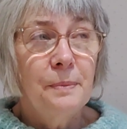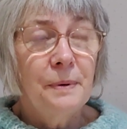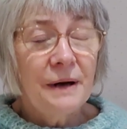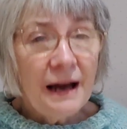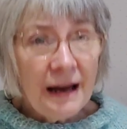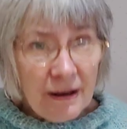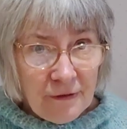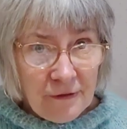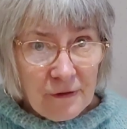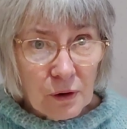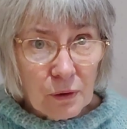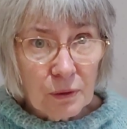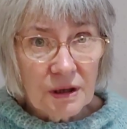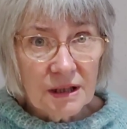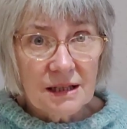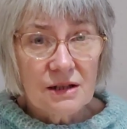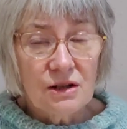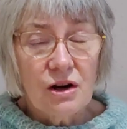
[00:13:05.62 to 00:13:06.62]
But I
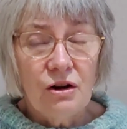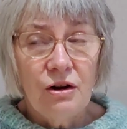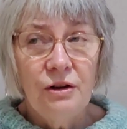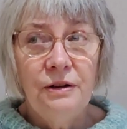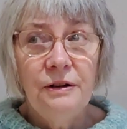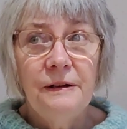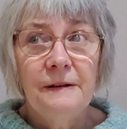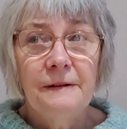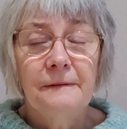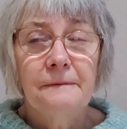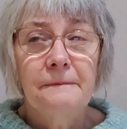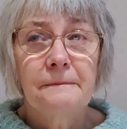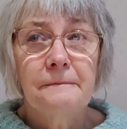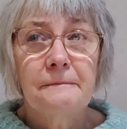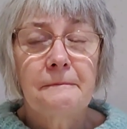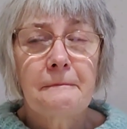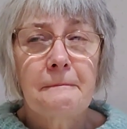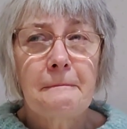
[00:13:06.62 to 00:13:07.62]
focused on,
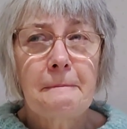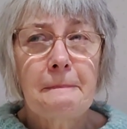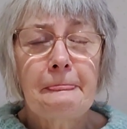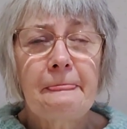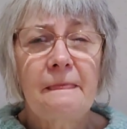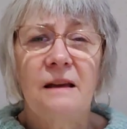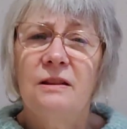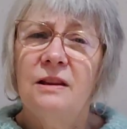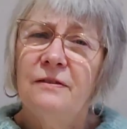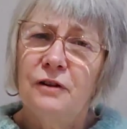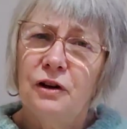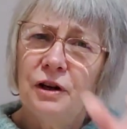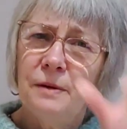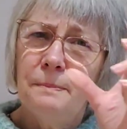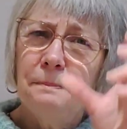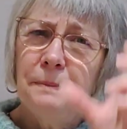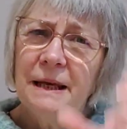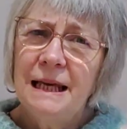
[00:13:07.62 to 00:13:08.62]
they've
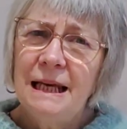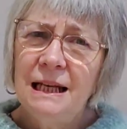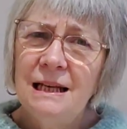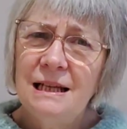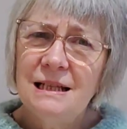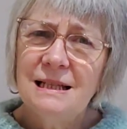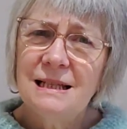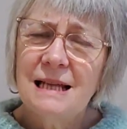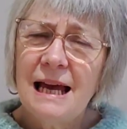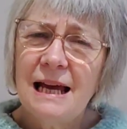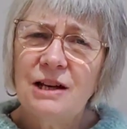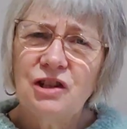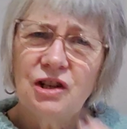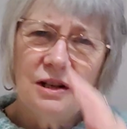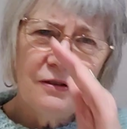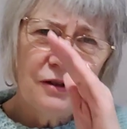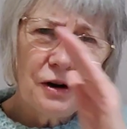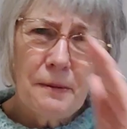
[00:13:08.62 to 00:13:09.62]
got a beginners
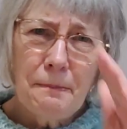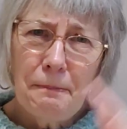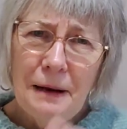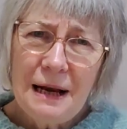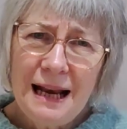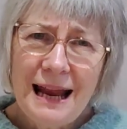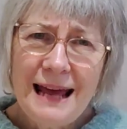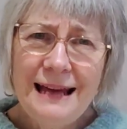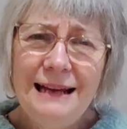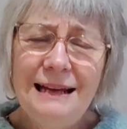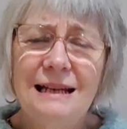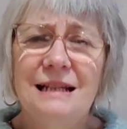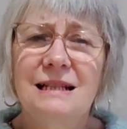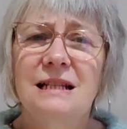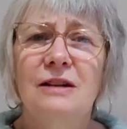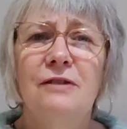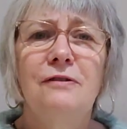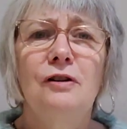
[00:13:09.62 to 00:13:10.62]
section, they've got a
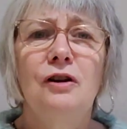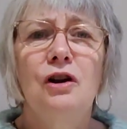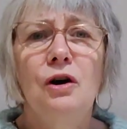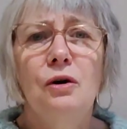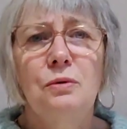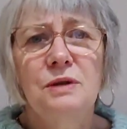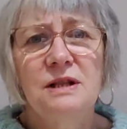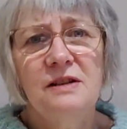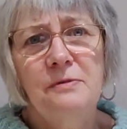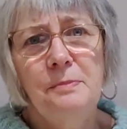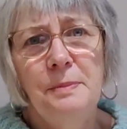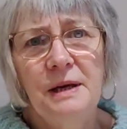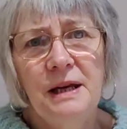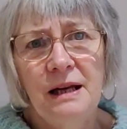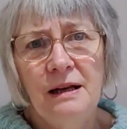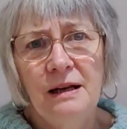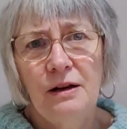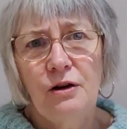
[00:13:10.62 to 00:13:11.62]
playlist of loads of
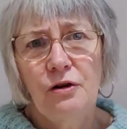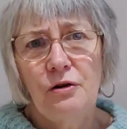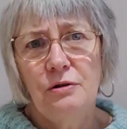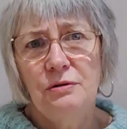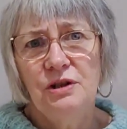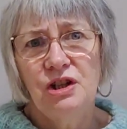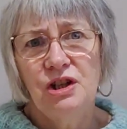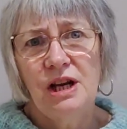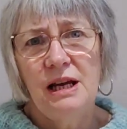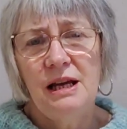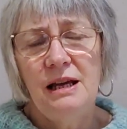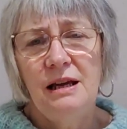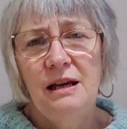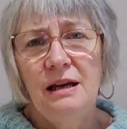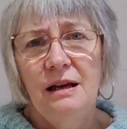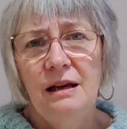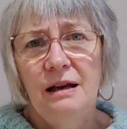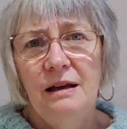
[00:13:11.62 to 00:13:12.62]
beginner crochet
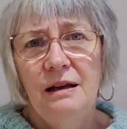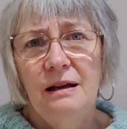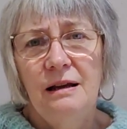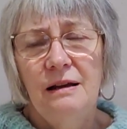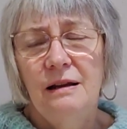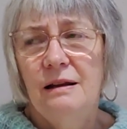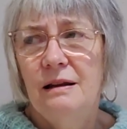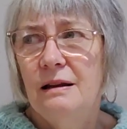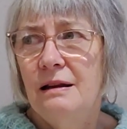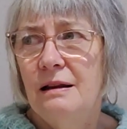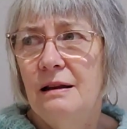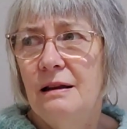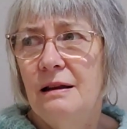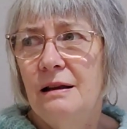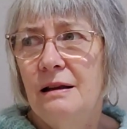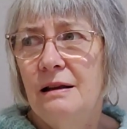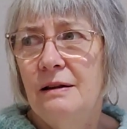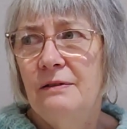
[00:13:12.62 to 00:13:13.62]

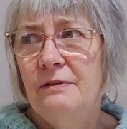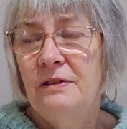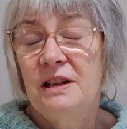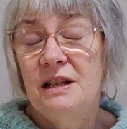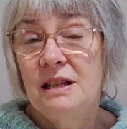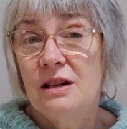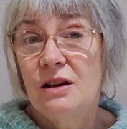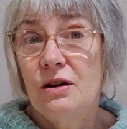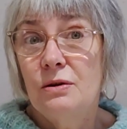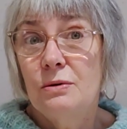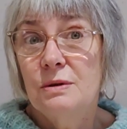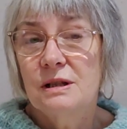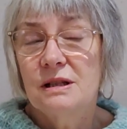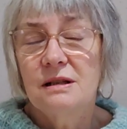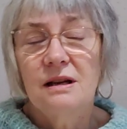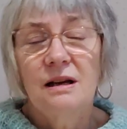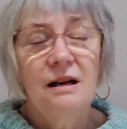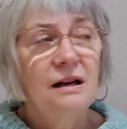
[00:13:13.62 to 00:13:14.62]

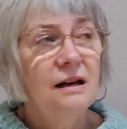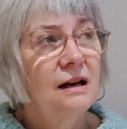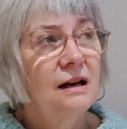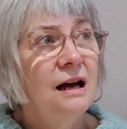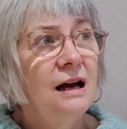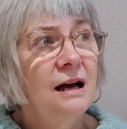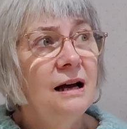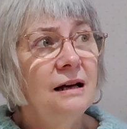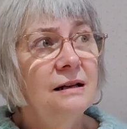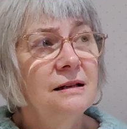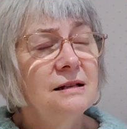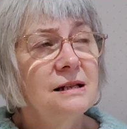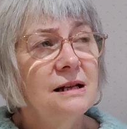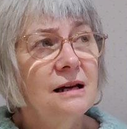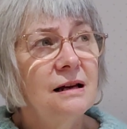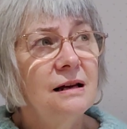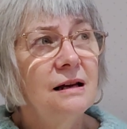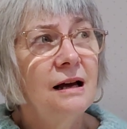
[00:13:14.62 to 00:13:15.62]
videos,
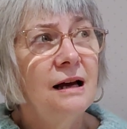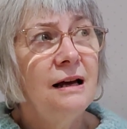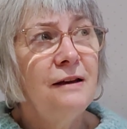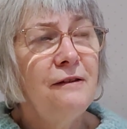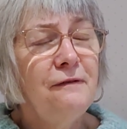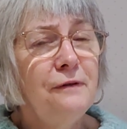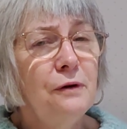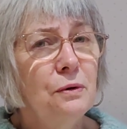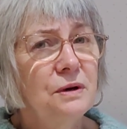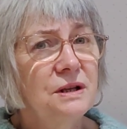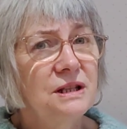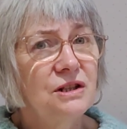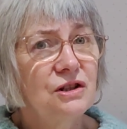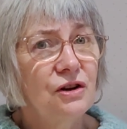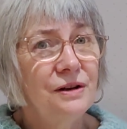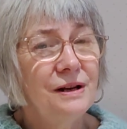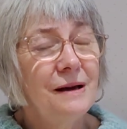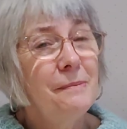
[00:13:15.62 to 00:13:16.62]
and I
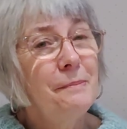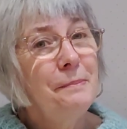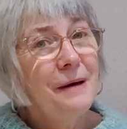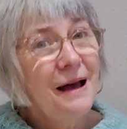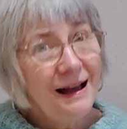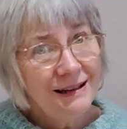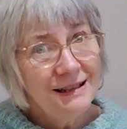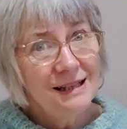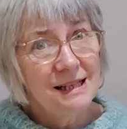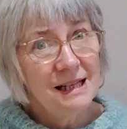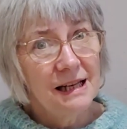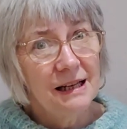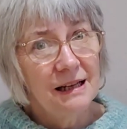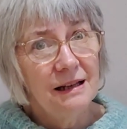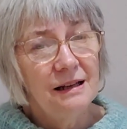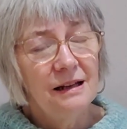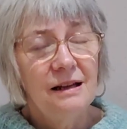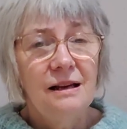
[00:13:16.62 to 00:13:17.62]
focused on a
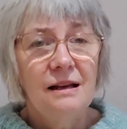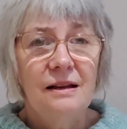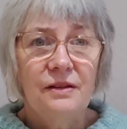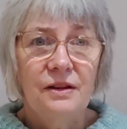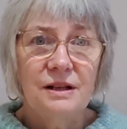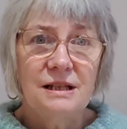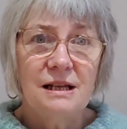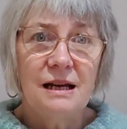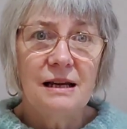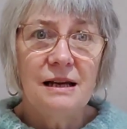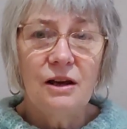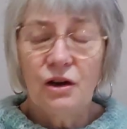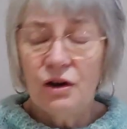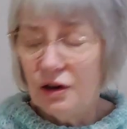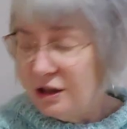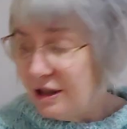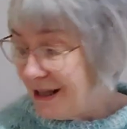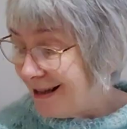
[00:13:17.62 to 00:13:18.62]
pattern that I
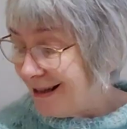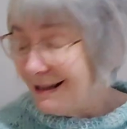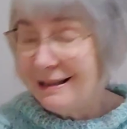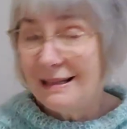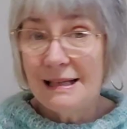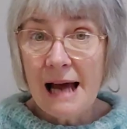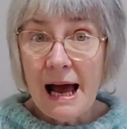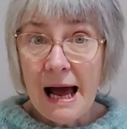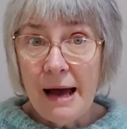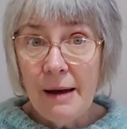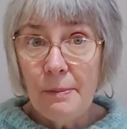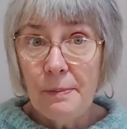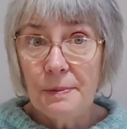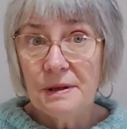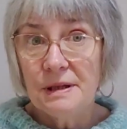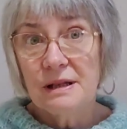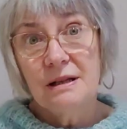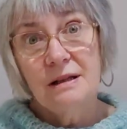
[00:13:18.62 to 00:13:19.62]
could
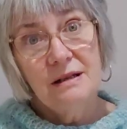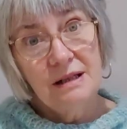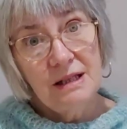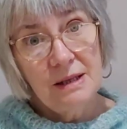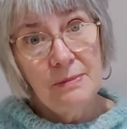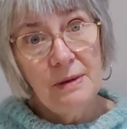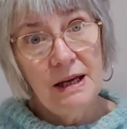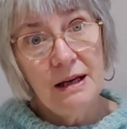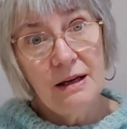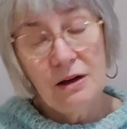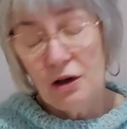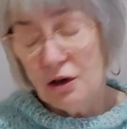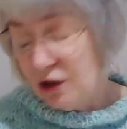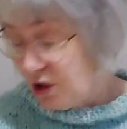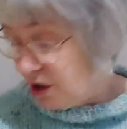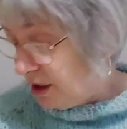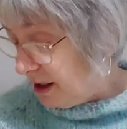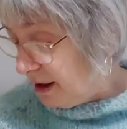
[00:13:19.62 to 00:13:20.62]
adapt to make a
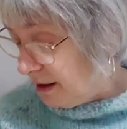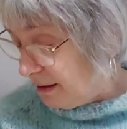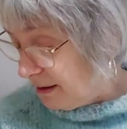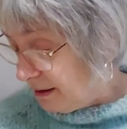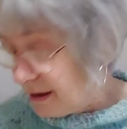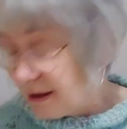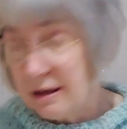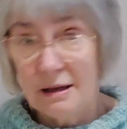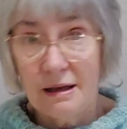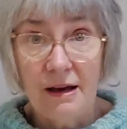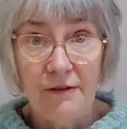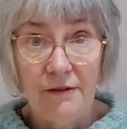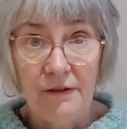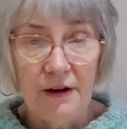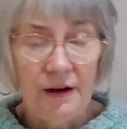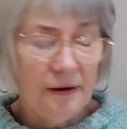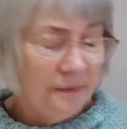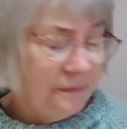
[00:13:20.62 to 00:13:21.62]
cushion
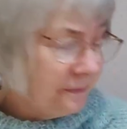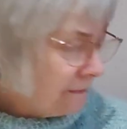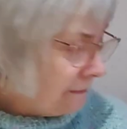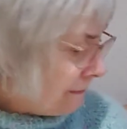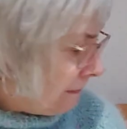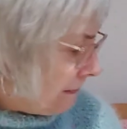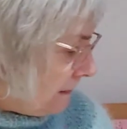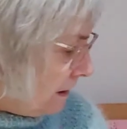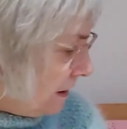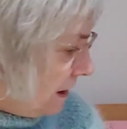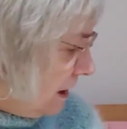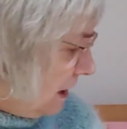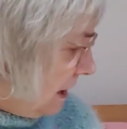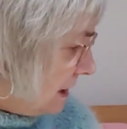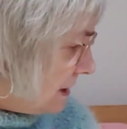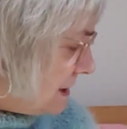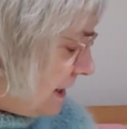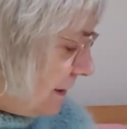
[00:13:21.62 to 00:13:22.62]
cover.
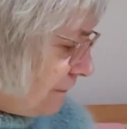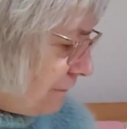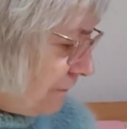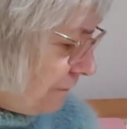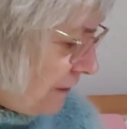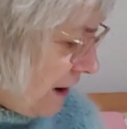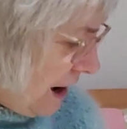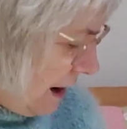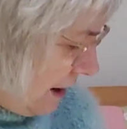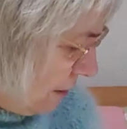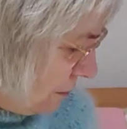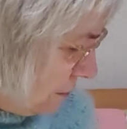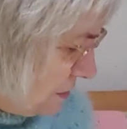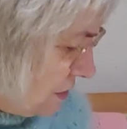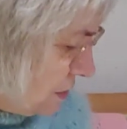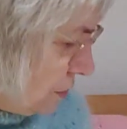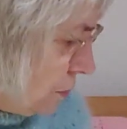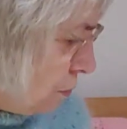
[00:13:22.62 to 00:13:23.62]
And I
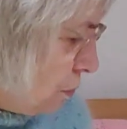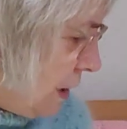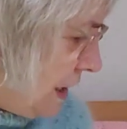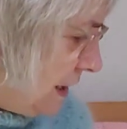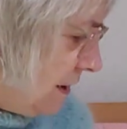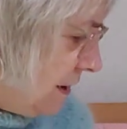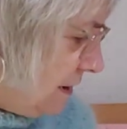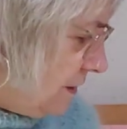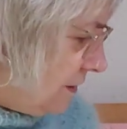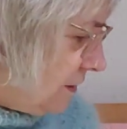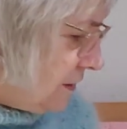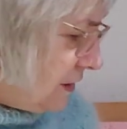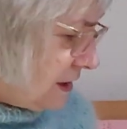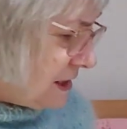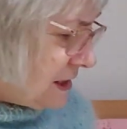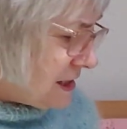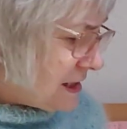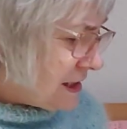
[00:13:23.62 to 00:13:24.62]
found one
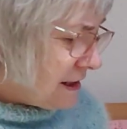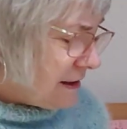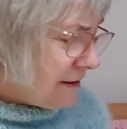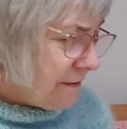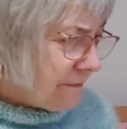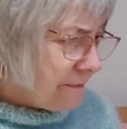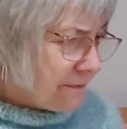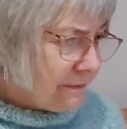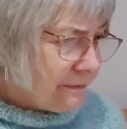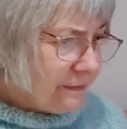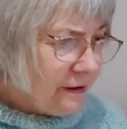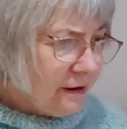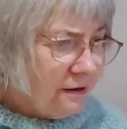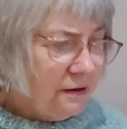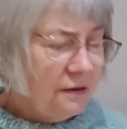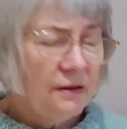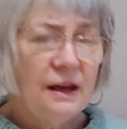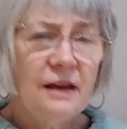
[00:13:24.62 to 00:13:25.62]
that
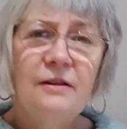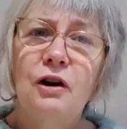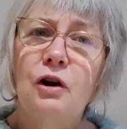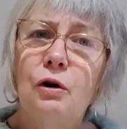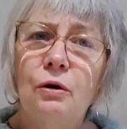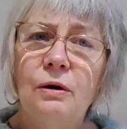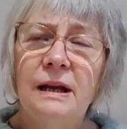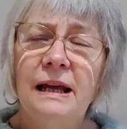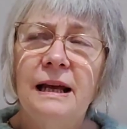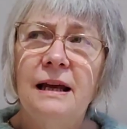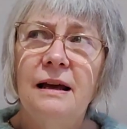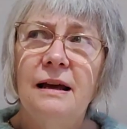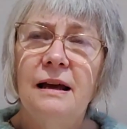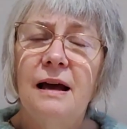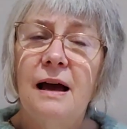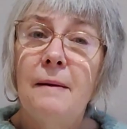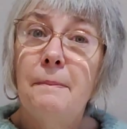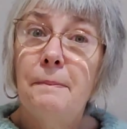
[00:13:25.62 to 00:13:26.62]
they're
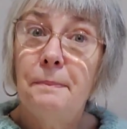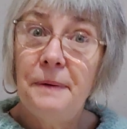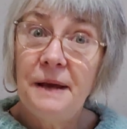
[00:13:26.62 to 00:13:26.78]
calling a